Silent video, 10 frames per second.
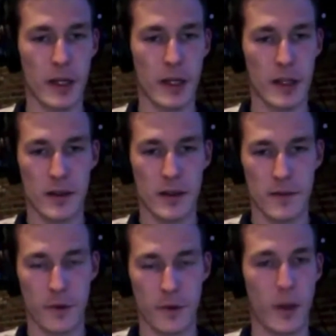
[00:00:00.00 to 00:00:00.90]
for
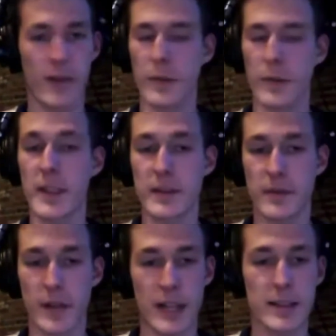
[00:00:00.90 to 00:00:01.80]
for
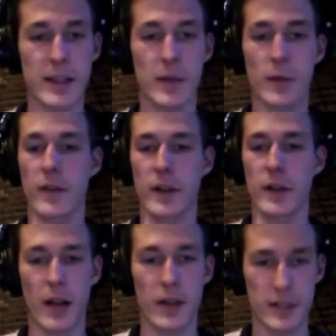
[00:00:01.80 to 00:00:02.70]
whatever piece of content,
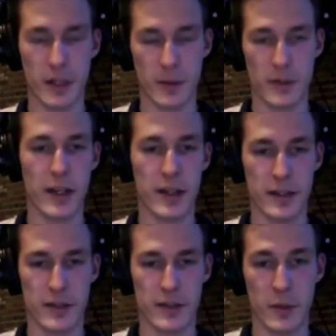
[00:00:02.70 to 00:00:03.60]
whatever knowledge that
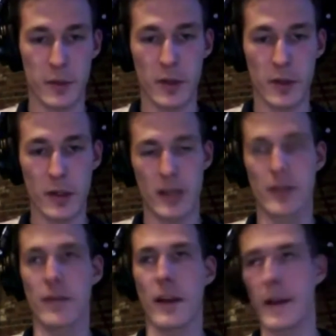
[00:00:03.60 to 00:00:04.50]
we're trying to distribute,
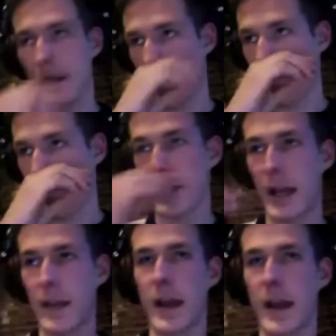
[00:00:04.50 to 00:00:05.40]
right?
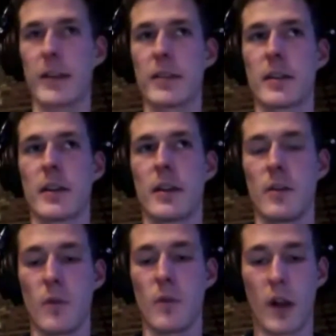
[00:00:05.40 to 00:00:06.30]
And
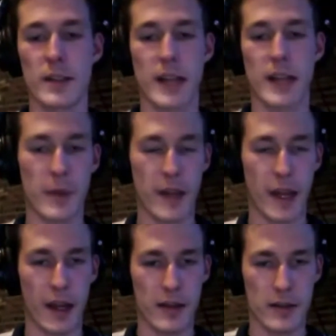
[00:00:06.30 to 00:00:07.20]
then on
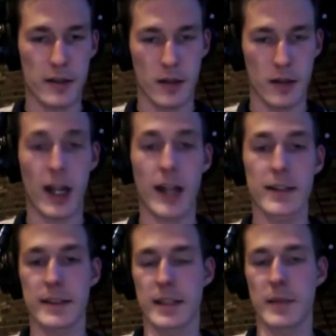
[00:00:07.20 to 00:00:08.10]
top of that, our
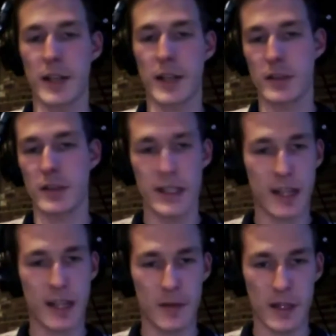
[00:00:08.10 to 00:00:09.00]
content team actually
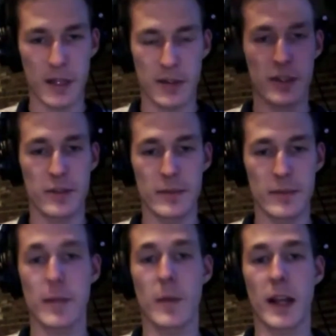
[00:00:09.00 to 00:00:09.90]
reads that
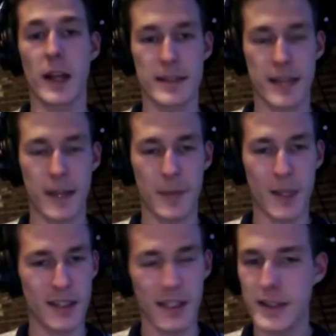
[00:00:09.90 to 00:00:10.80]
research, summarizes
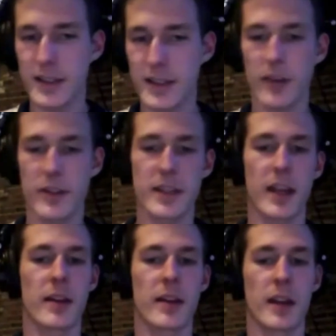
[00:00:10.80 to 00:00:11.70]
that, makes it easy to
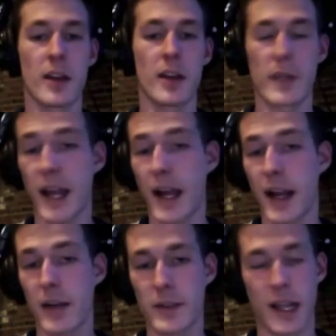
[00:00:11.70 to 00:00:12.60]
understand. We
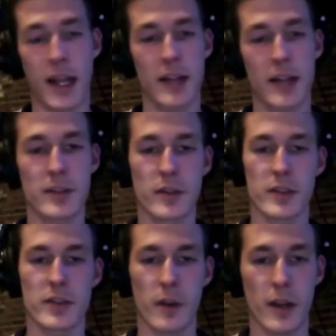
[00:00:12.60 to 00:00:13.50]
tag it with tags so
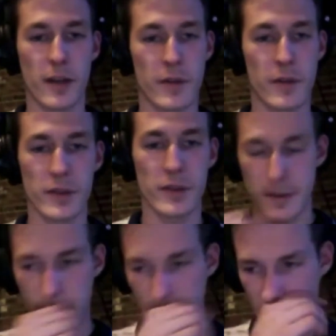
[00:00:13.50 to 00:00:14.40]
you can sort and
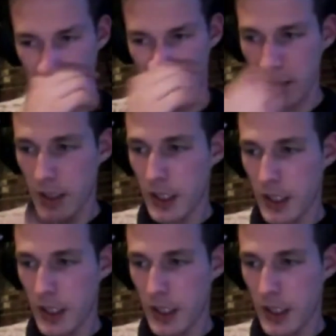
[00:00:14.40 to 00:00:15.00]
filter this information.